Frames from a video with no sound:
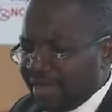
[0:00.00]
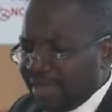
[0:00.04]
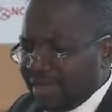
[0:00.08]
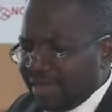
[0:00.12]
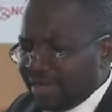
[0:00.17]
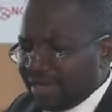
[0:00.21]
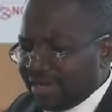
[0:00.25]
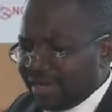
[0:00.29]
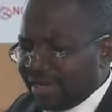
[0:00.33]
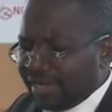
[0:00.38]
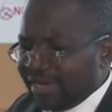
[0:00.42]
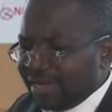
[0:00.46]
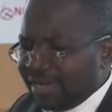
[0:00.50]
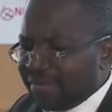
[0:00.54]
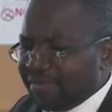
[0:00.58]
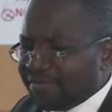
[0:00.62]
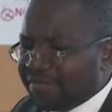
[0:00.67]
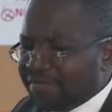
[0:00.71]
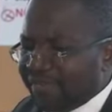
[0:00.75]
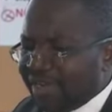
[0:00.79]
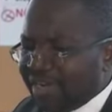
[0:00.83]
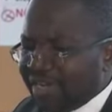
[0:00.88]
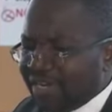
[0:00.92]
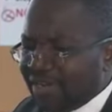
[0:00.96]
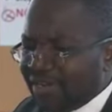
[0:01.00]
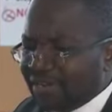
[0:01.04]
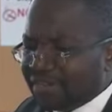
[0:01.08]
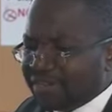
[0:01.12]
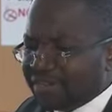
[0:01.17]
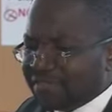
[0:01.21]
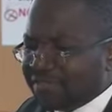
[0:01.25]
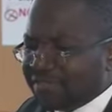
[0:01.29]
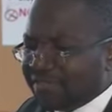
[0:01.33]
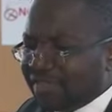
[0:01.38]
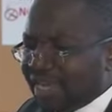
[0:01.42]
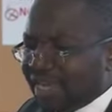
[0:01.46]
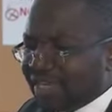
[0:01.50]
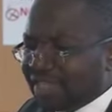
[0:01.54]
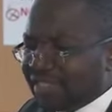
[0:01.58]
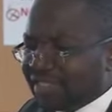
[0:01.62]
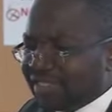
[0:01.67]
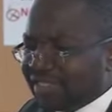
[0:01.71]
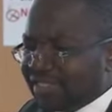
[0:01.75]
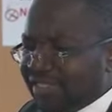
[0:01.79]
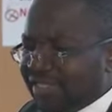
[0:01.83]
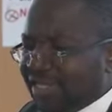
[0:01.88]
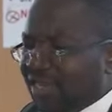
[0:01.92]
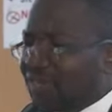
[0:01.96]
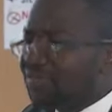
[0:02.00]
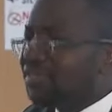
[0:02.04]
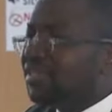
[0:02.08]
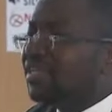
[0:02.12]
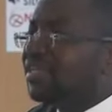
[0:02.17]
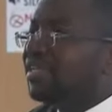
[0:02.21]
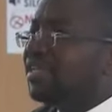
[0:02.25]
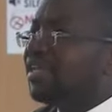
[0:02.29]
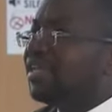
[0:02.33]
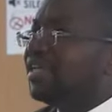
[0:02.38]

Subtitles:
Let me find out if that is set out in